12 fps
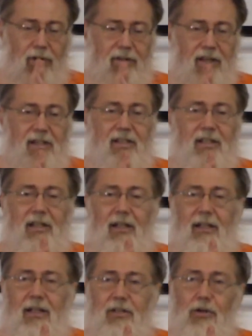With this,
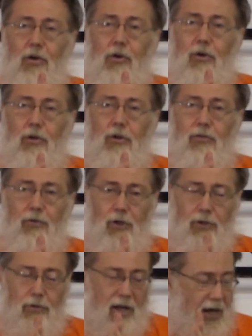let us conclude
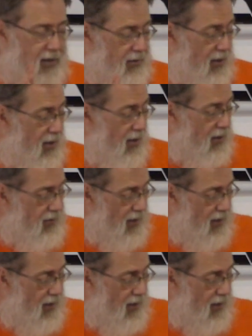for tonight.